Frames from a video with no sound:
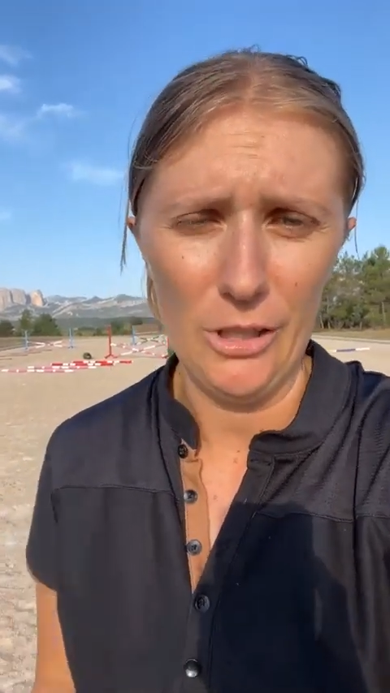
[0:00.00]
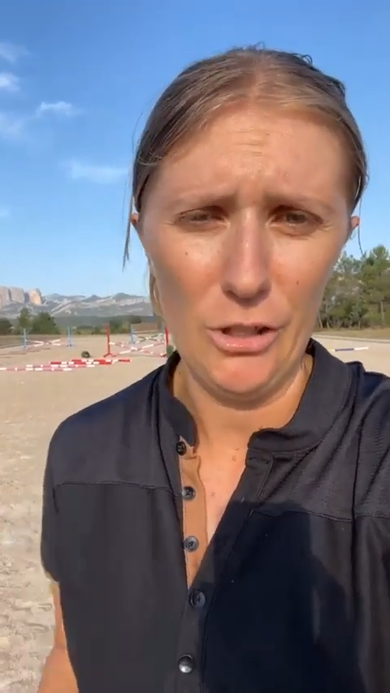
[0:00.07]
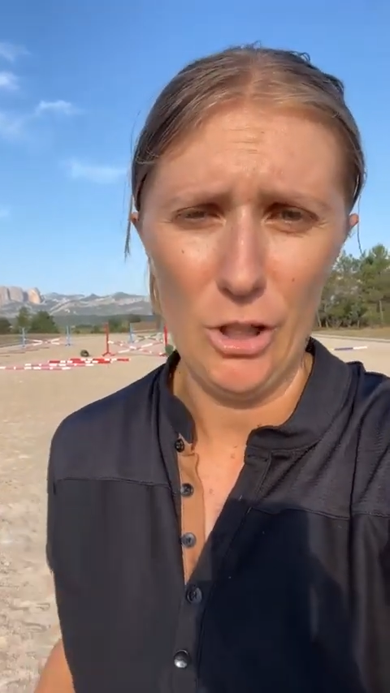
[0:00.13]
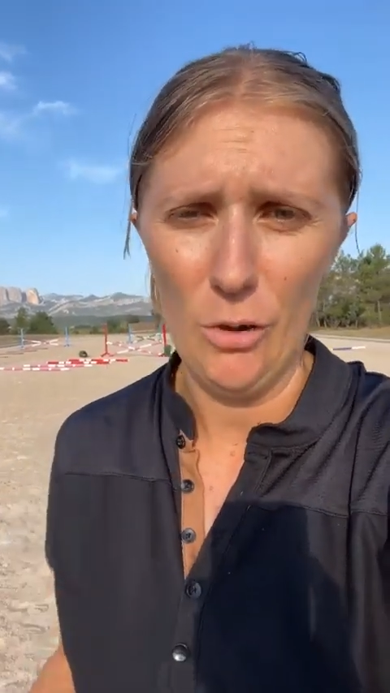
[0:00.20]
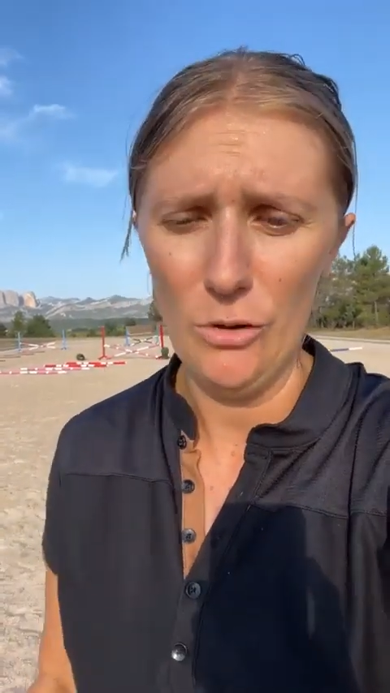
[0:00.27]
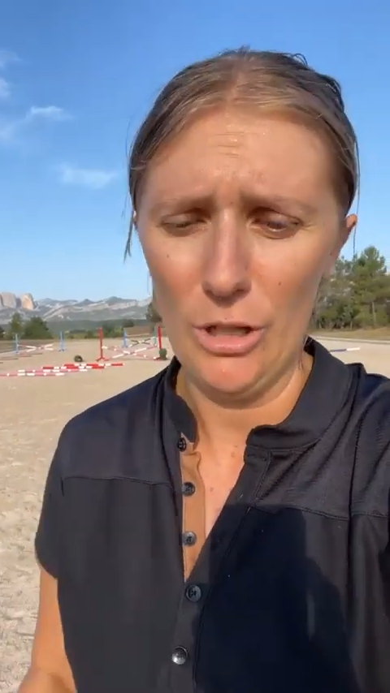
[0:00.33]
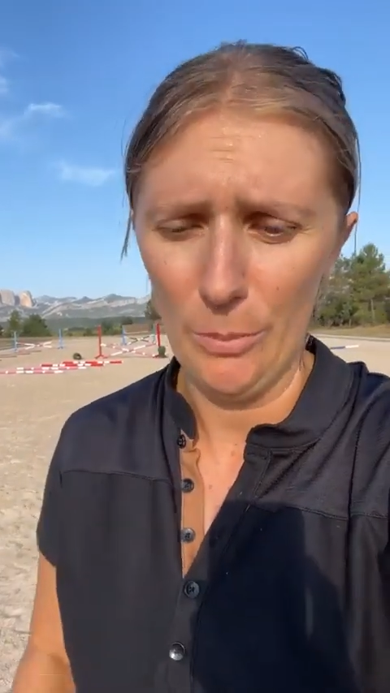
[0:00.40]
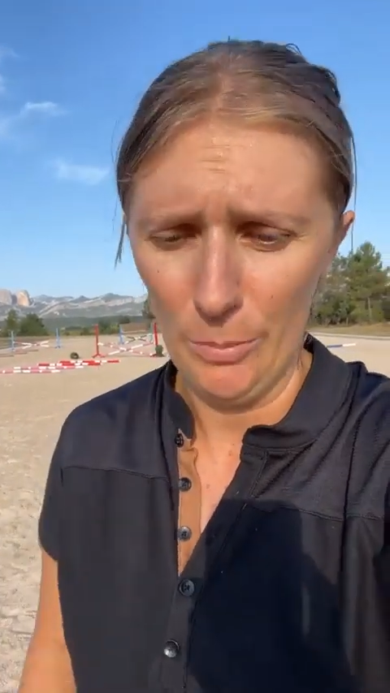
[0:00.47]

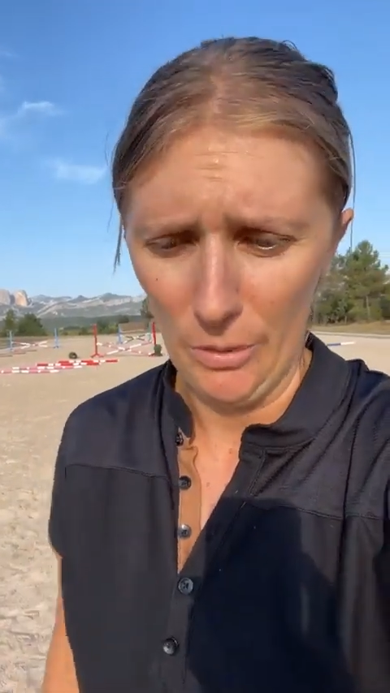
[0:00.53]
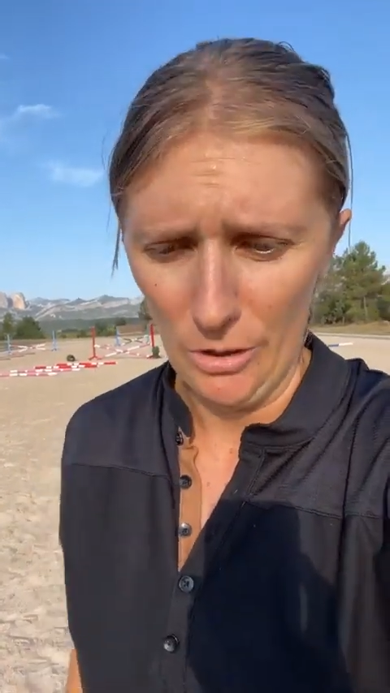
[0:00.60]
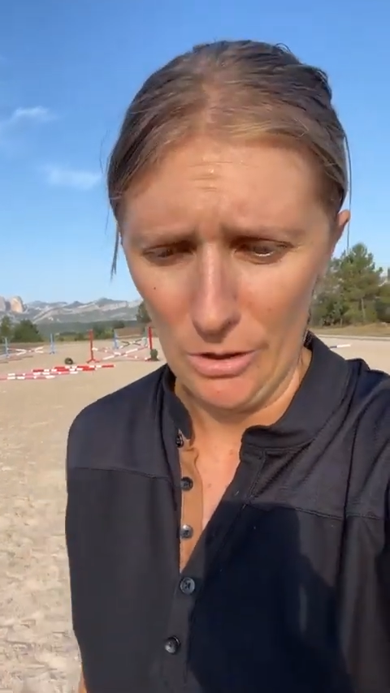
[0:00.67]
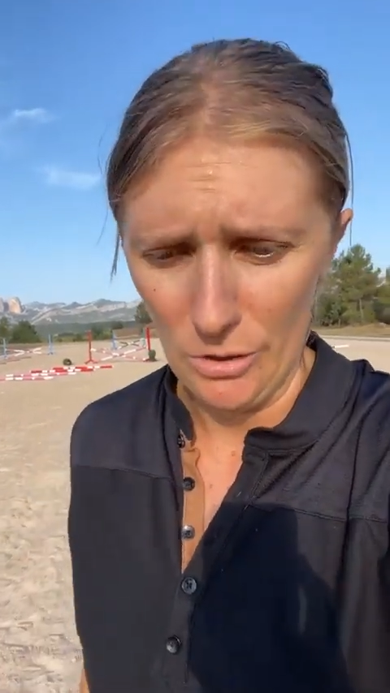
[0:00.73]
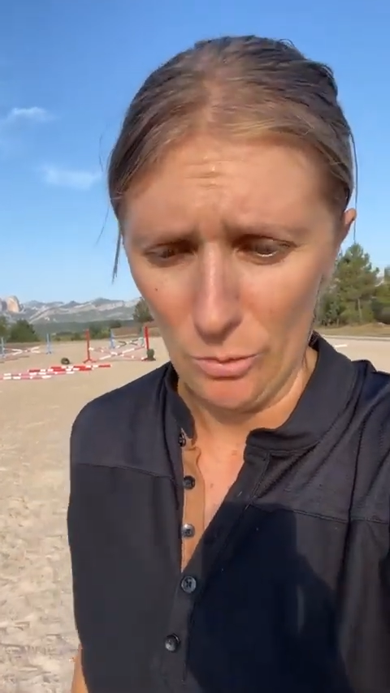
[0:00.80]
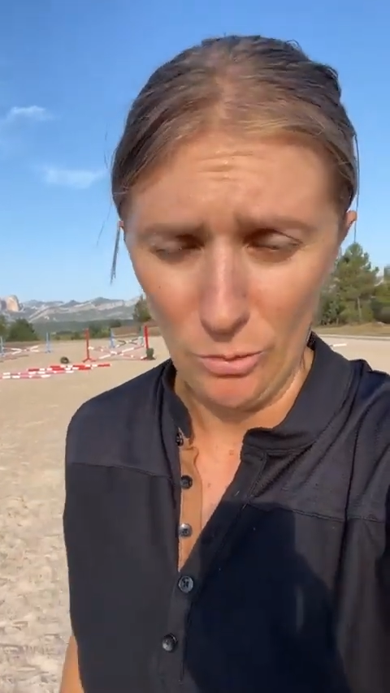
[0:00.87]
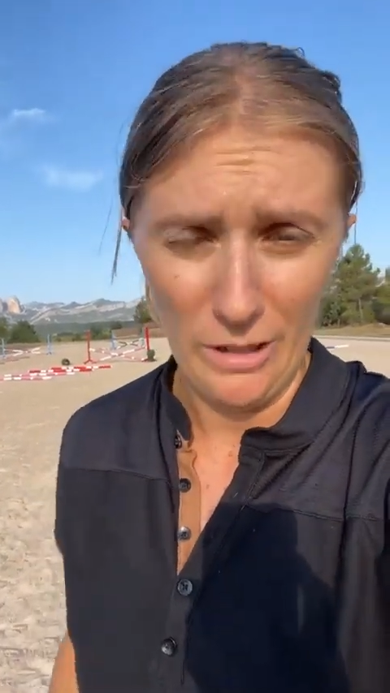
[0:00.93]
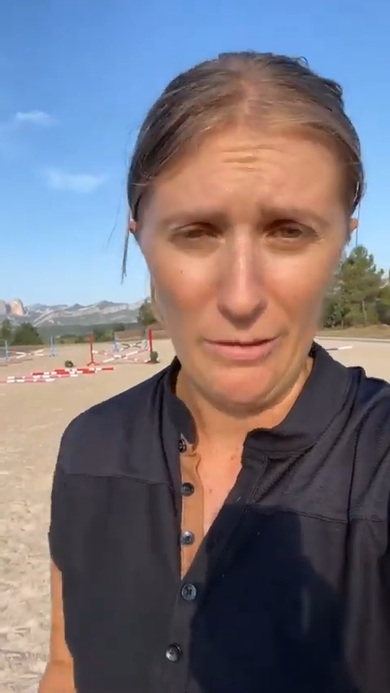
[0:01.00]
show
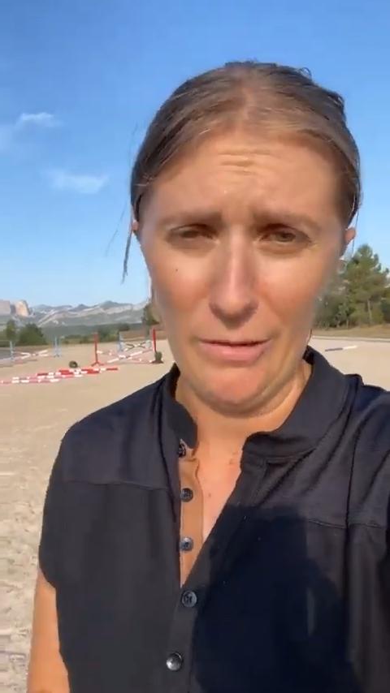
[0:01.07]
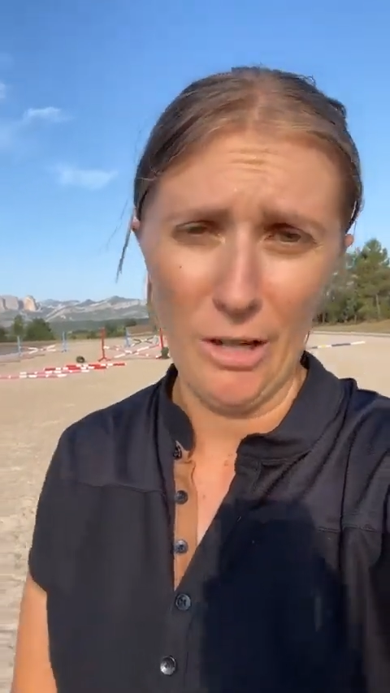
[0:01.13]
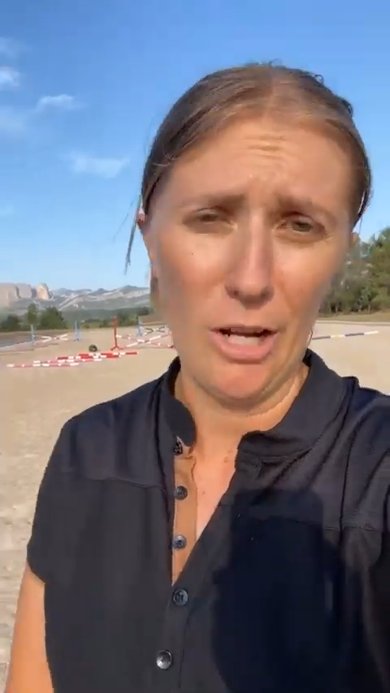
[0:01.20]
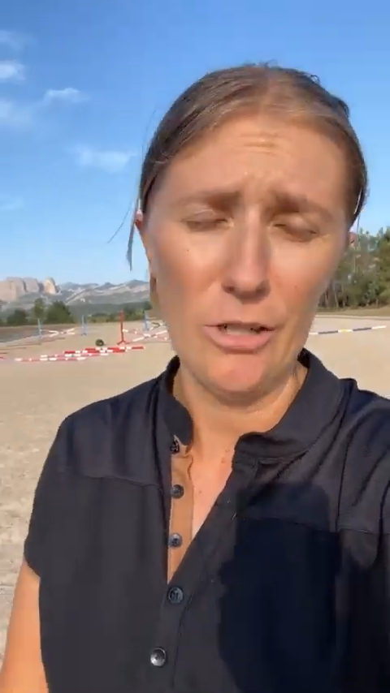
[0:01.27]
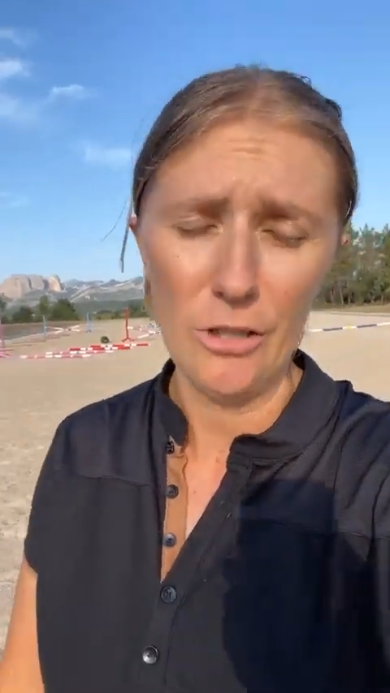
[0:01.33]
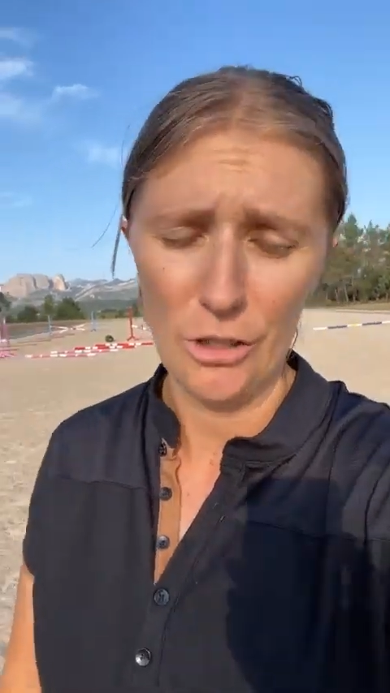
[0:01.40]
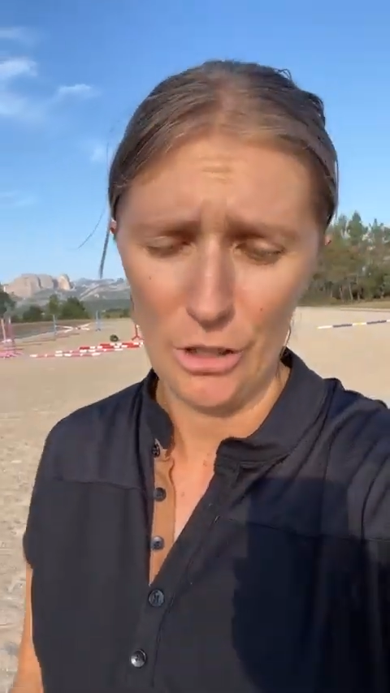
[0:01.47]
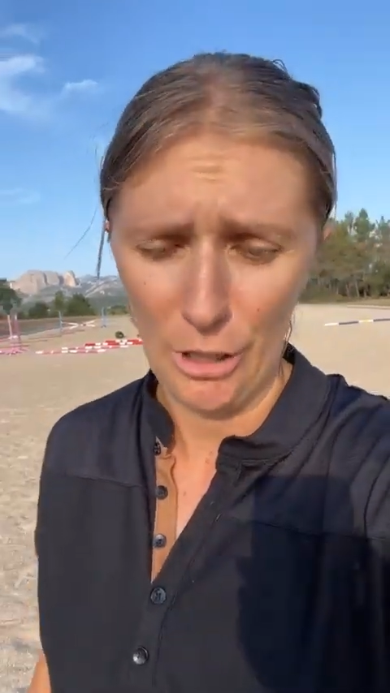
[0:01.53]
jumpers or even
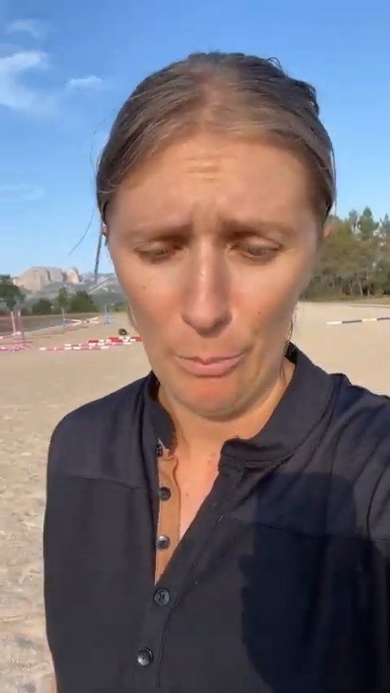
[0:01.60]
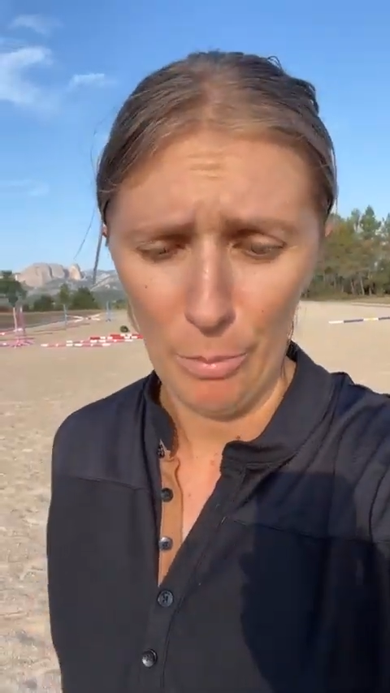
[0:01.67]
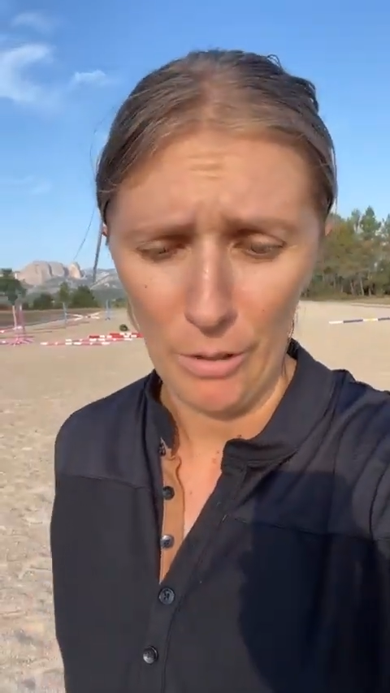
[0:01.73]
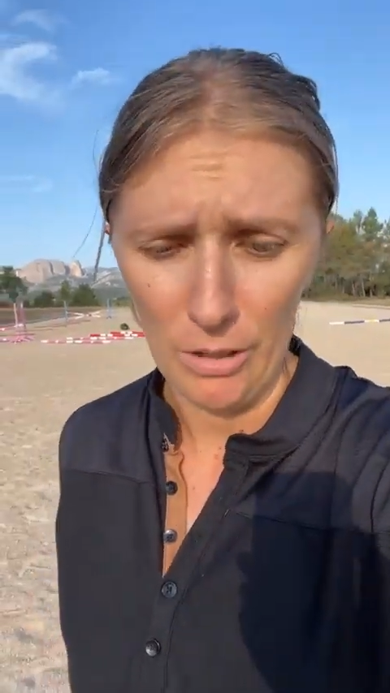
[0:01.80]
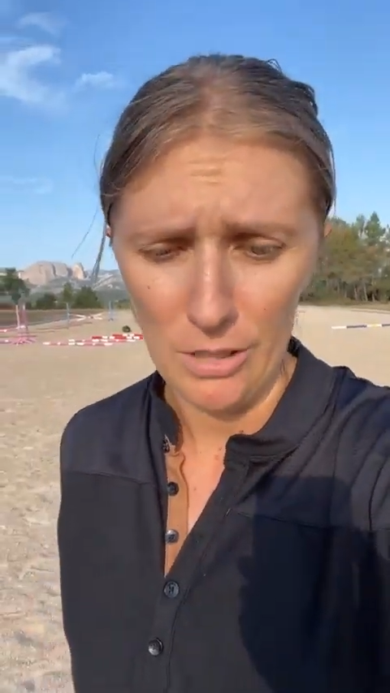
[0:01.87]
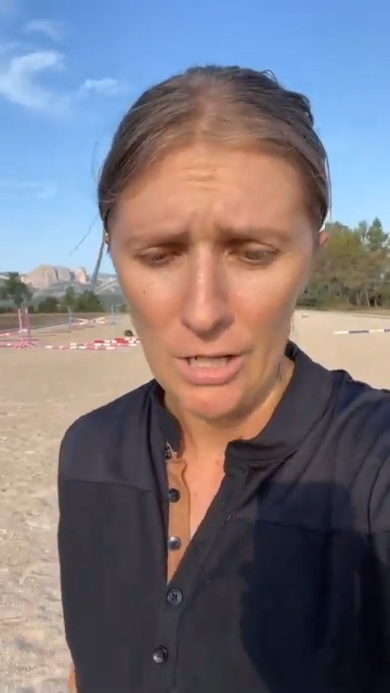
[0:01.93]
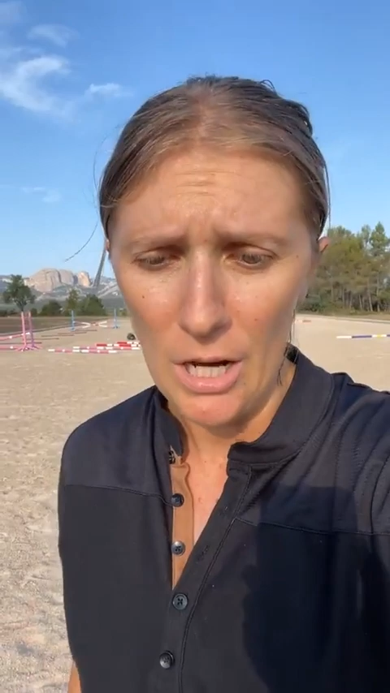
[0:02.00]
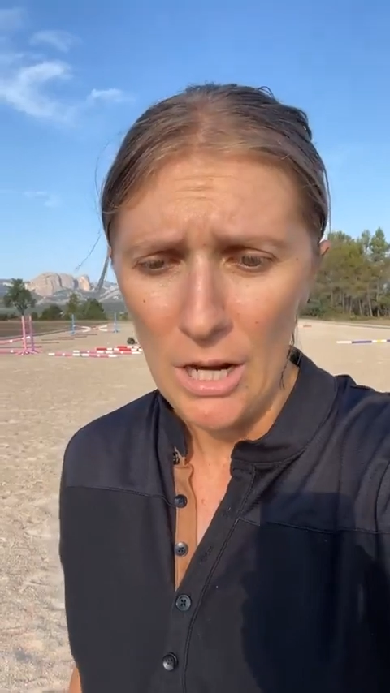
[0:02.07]
hunter
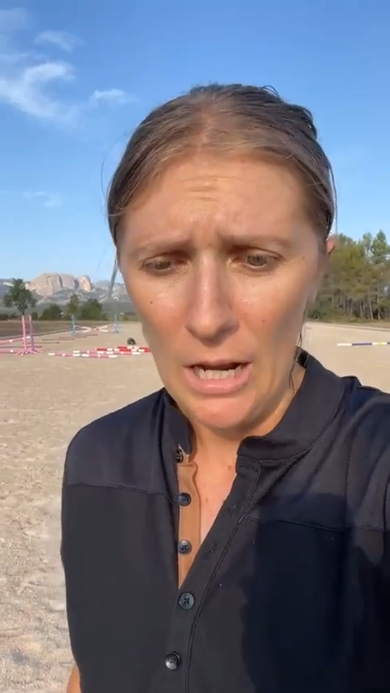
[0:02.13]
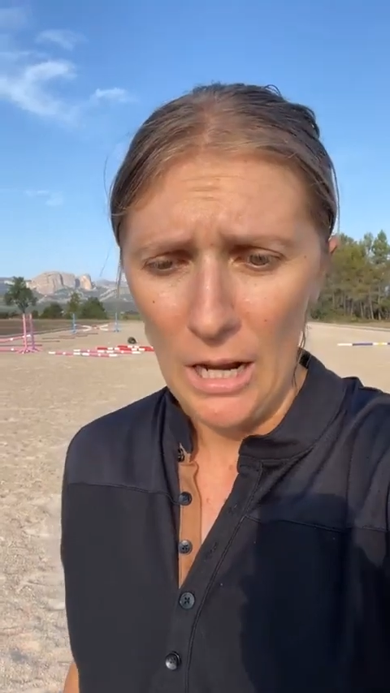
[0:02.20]
jumpers